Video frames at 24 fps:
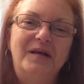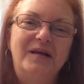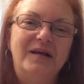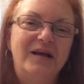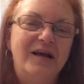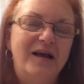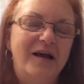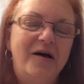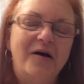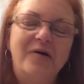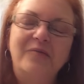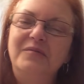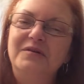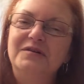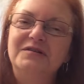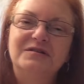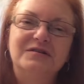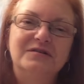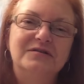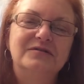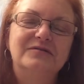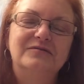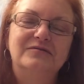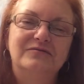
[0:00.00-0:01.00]
help me
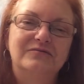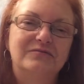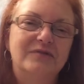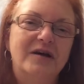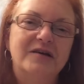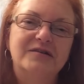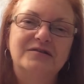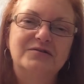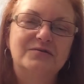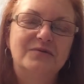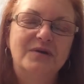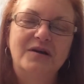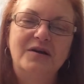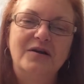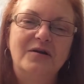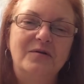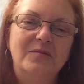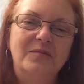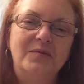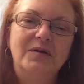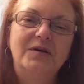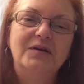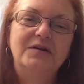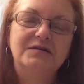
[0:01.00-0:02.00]
to rest right here,
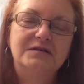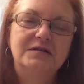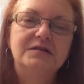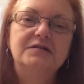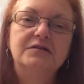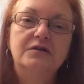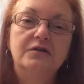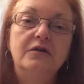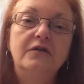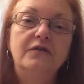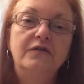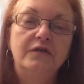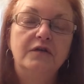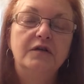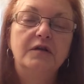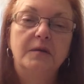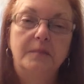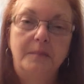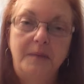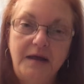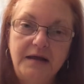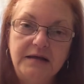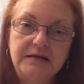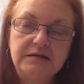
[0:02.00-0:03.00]
because it's going to feel
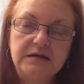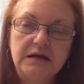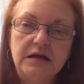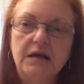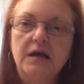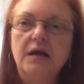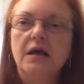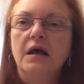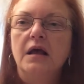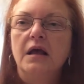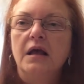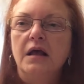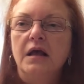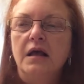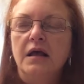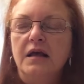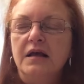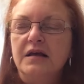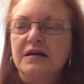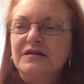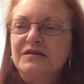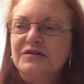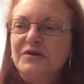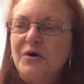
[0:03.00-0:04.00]
amazing.
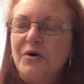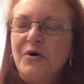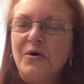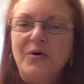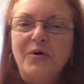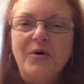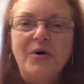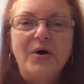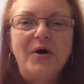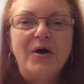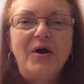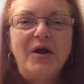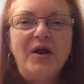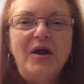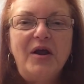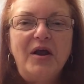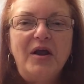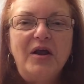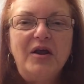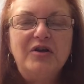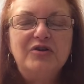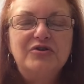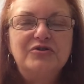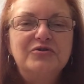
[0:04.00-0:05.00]
So
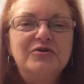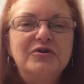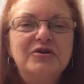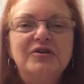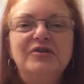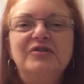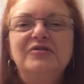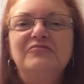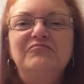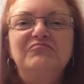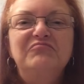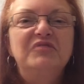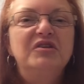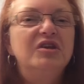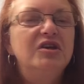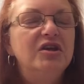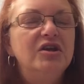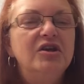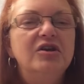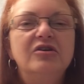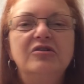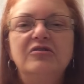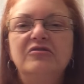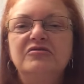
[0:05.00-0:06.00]
during the
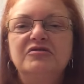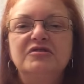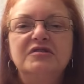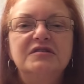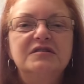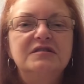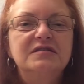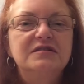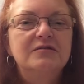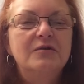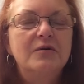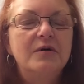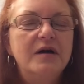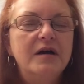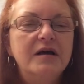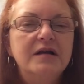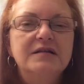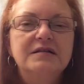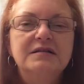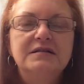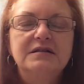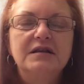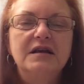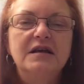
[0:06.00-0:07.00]
year, just go ahead
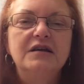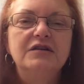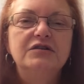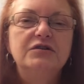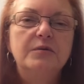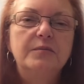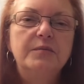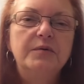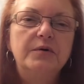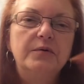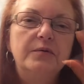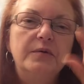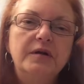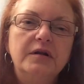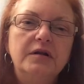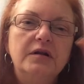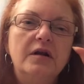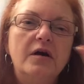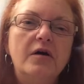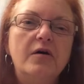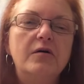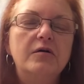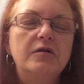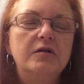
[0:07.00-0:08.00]
and sage, open a
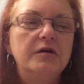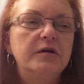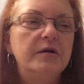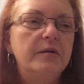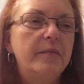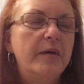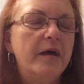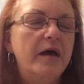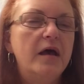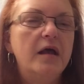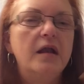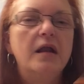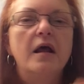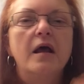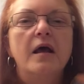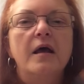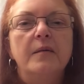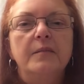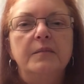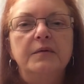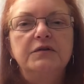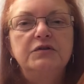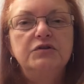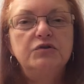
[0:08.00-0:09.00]
window a little bit,
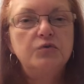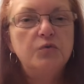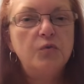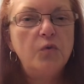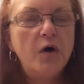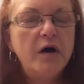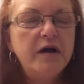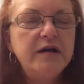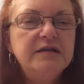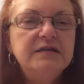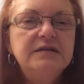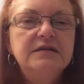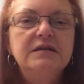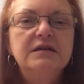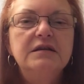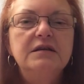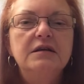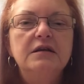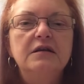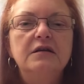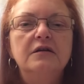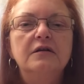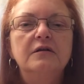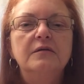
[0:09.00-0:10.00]
but twice a
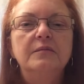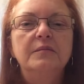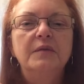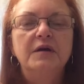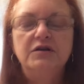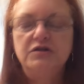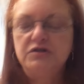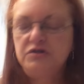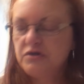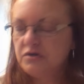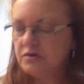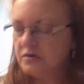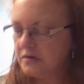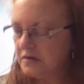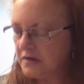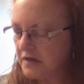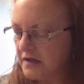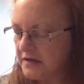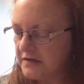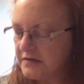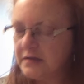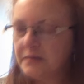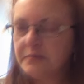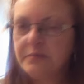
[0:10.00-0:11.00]
year, make sure you
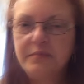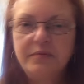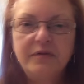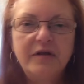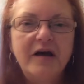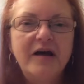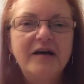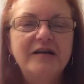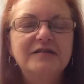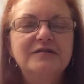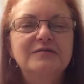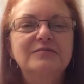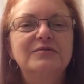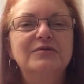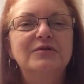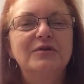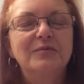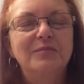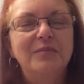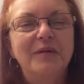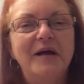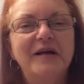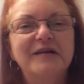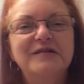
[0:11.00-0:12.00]
cleanse and bless with your
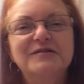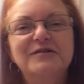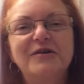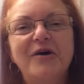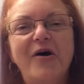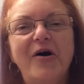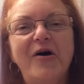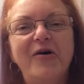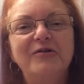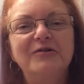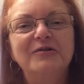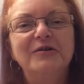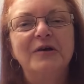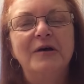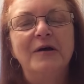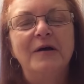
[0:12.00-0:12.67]
black salt.